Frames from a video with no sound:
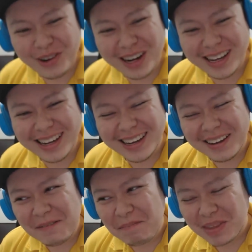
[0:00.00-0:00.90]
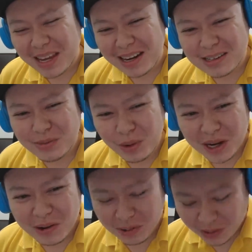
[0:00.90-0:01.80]
hopefully it is
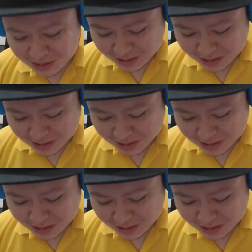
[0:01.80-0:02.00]
for Record